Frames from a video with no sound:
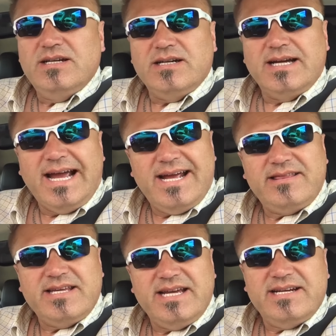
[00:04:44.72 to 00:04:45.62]

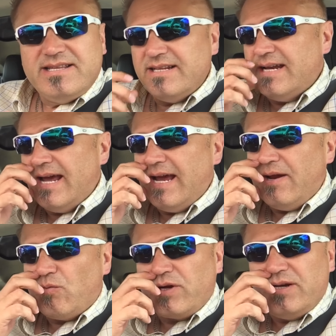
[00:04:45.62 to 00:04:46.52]
At the end of the
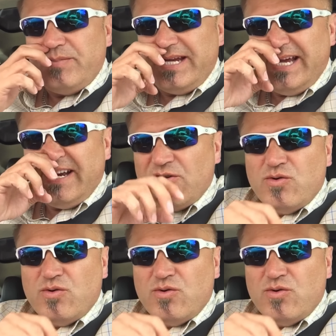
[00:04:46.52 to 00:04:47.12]
day, we're going to be heading